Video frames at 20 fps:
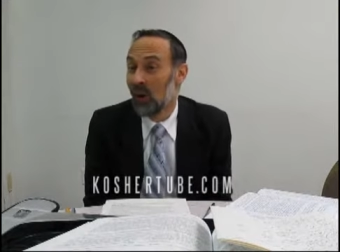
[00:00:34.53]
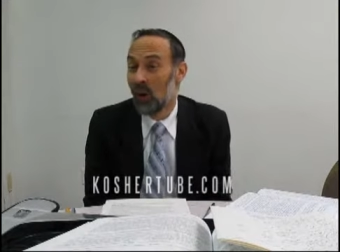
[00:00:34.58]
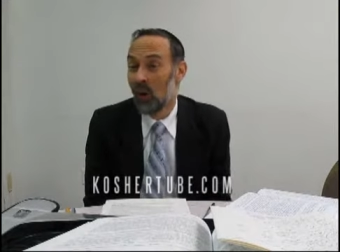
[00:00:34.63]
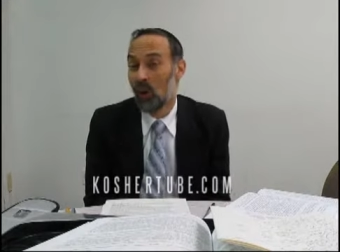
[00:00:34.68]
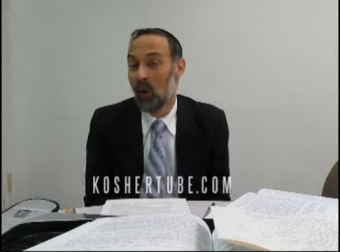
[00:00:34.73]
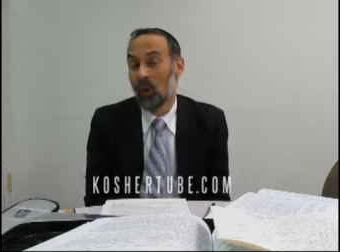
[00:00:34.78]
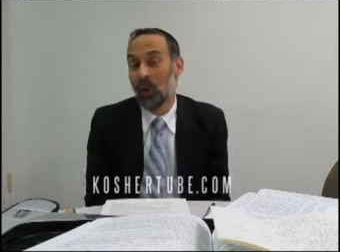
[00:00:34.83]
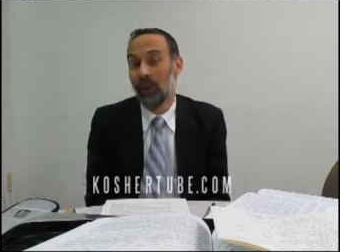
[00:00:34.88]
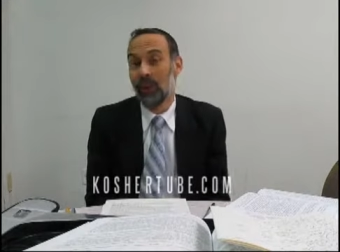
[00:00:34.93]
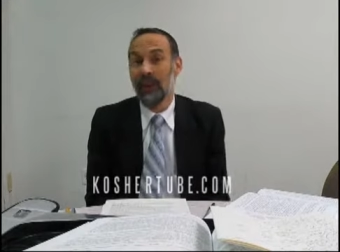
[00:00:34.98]

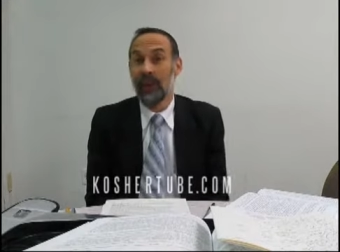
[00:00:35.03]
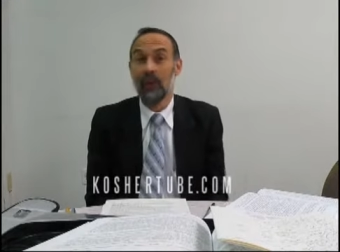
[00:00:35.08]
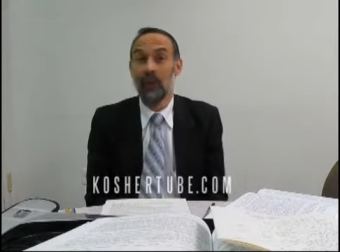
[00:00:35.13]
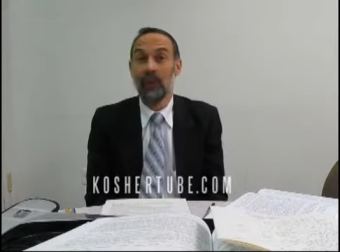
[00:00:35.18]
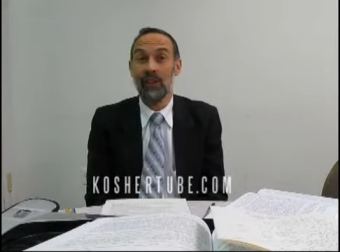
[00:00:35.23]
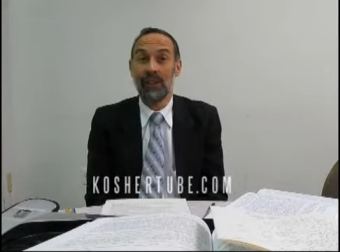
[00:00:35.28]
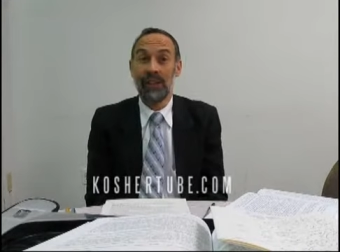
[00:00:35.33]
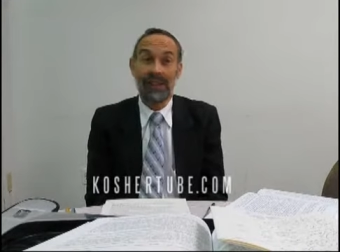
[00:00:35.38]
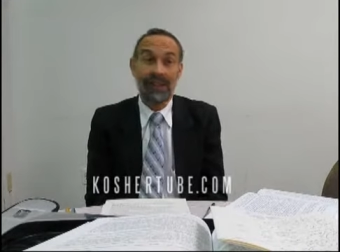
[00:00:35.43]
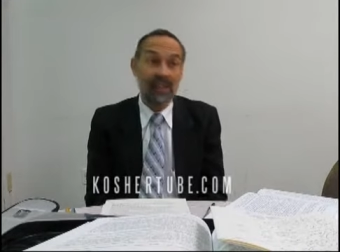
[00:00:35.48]
or he
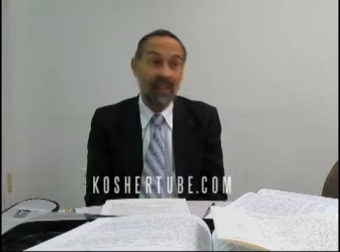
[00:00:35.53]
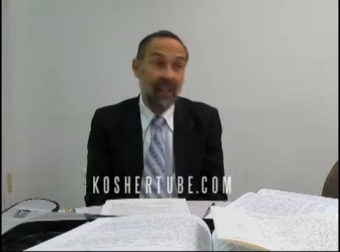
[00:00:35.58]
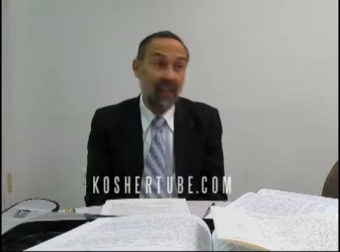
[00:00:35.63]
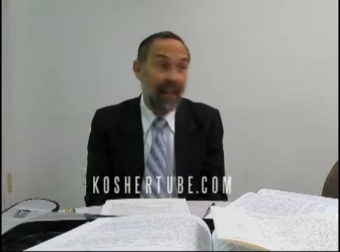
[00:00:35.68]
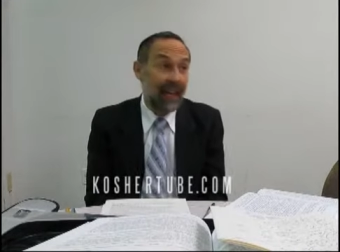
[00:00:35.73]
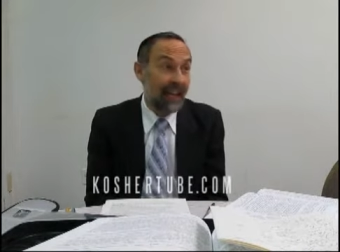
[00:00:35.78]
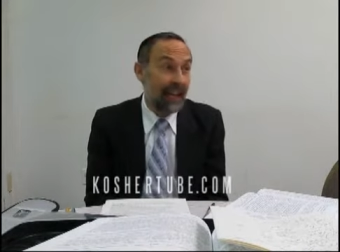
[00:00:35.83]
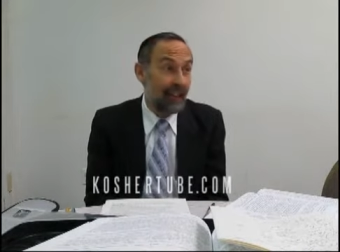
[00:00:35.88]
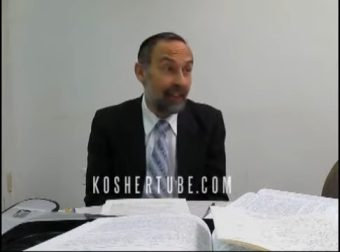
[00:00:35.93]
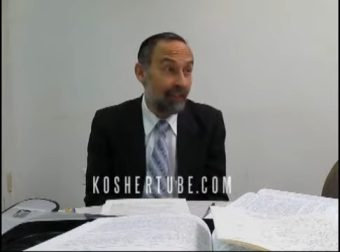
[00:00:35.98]
was a
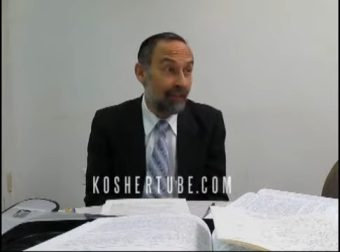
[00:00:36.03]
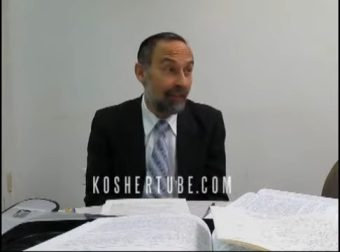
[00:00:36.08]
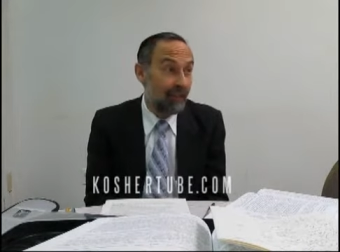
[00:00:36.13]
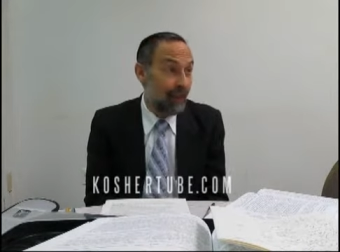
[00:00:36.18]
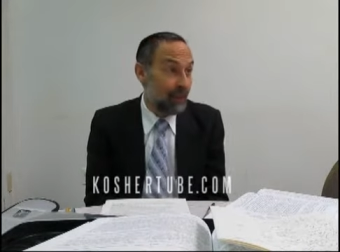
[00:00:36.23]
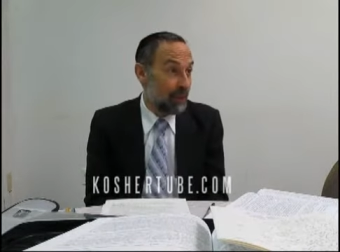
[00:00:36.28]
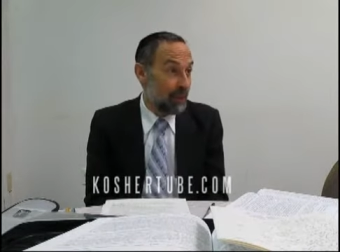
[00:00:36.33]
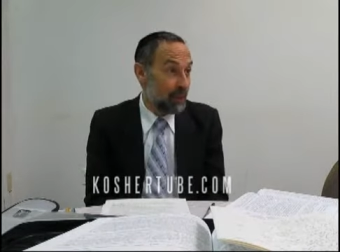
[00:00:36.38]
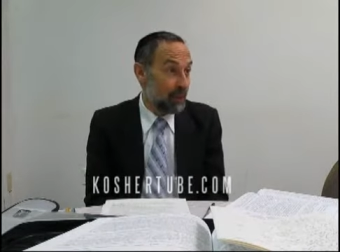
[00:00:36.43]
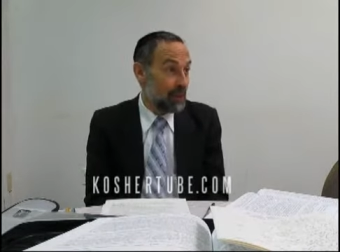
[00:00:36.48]
slave,
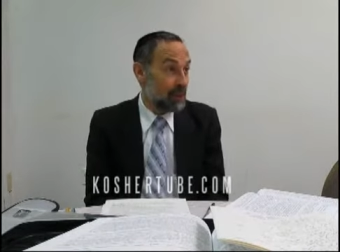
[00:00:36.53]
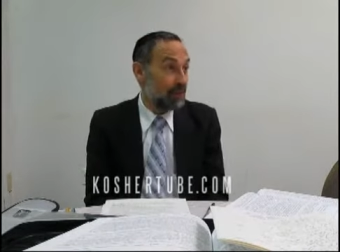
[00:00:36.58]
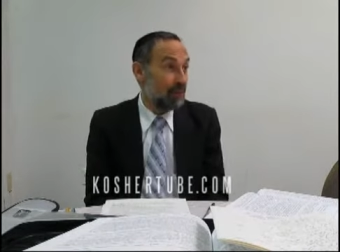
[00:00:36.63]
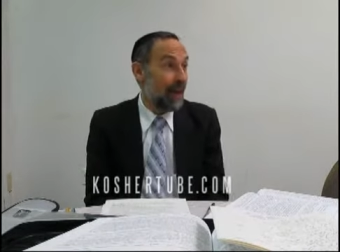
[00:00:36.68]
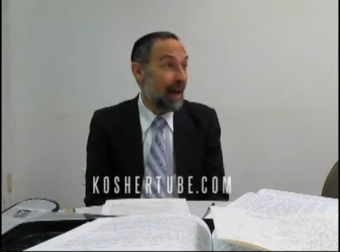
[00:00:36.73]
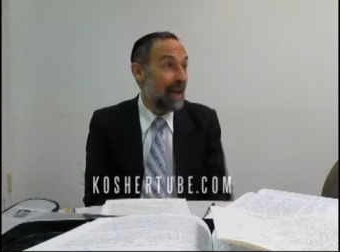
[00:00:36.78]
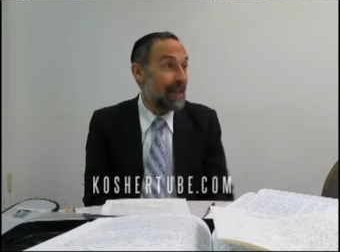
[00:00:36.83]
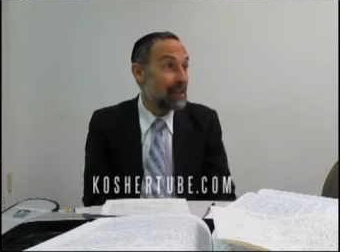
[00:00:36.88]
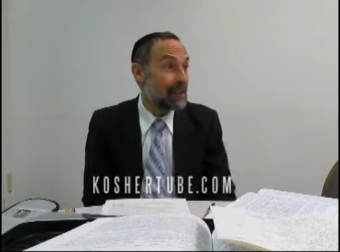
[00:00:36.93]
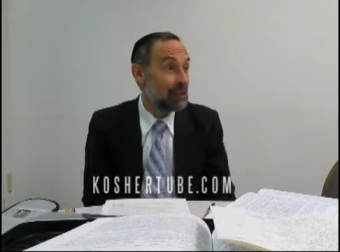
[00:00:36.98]
maybe it was
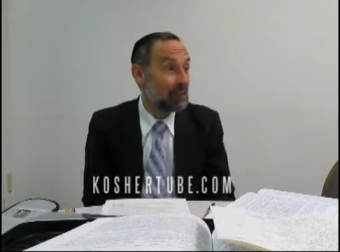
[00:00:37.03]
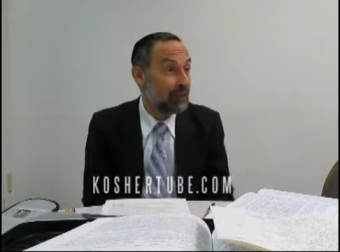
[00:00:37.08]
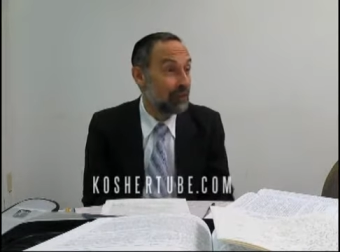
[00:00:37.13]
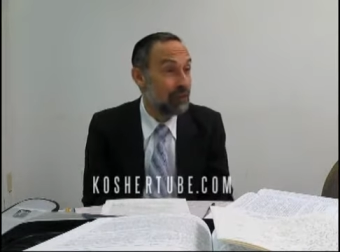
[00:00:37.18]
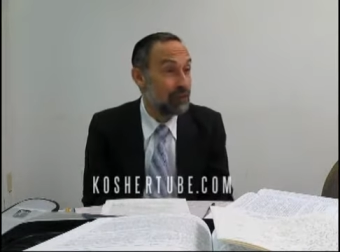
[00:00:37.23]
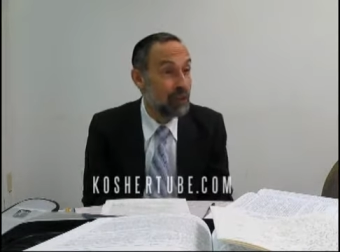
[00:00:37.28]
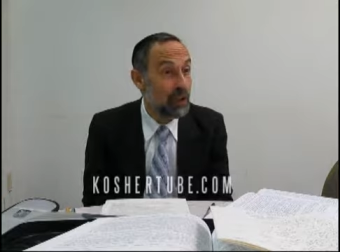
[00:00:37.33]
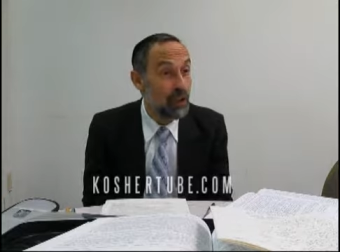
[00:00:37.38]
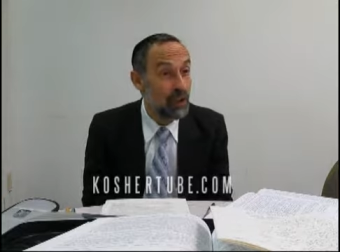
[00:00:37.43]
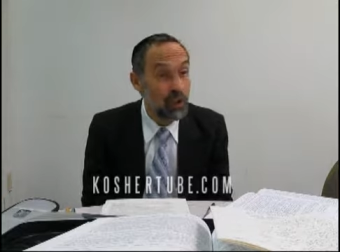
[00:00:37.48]
impossible for
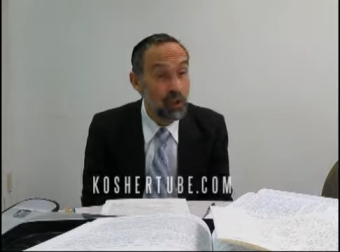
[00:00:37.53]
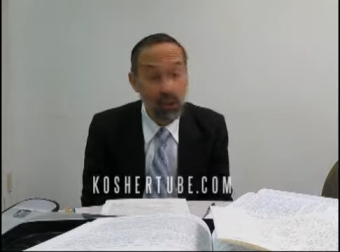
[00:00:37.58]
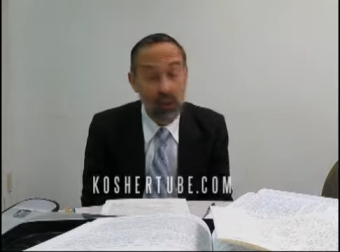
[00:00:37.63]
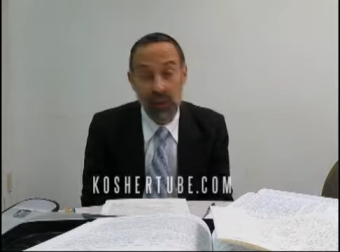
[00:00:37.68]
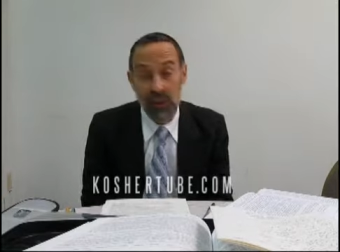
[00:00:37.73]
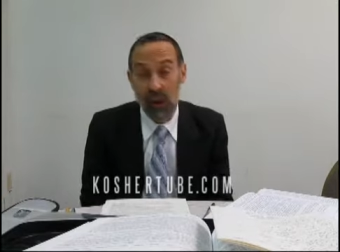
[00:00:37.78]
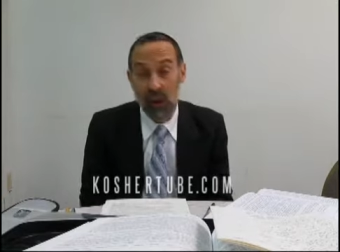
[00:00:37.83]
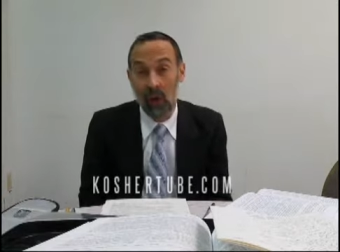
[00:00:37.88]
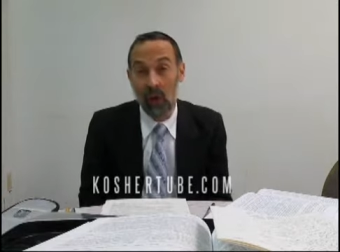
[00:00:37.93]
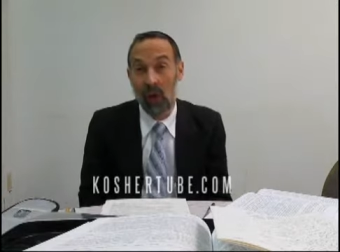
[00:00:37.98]
him to do
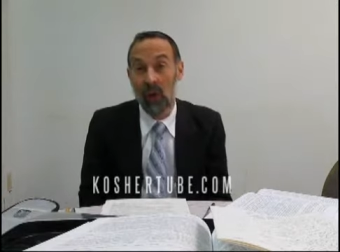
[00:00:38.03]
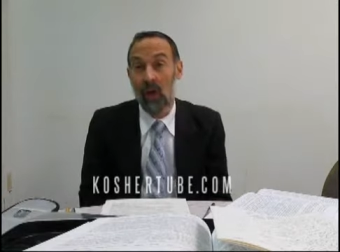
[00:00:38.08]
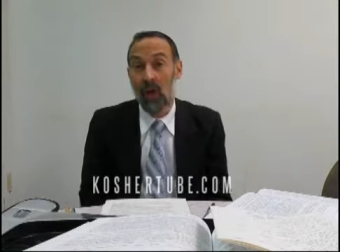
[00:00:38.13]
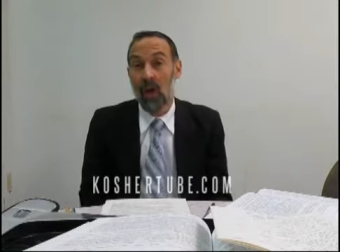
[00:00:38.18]
so.